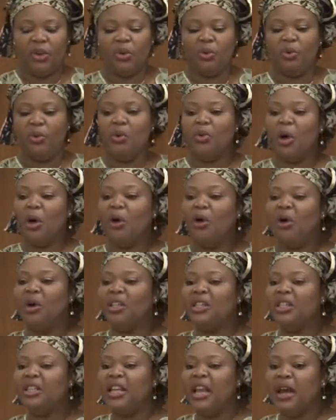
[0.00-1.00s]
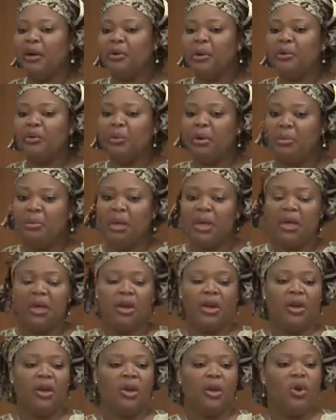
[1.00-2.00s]
We were ordinary
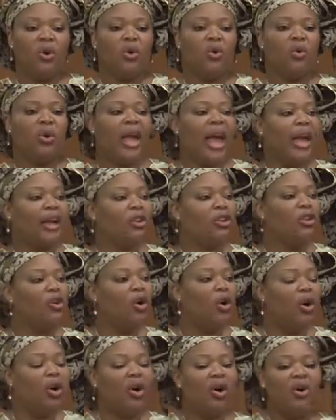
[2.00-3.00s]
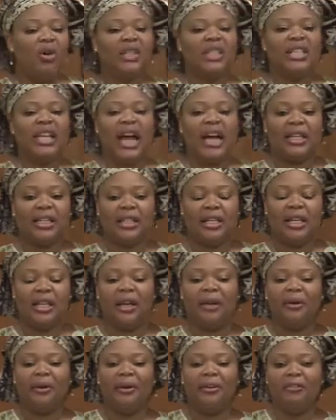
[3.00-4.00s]
women who had no contacts in
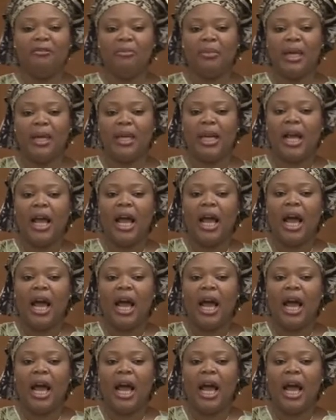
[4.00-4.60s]
the government.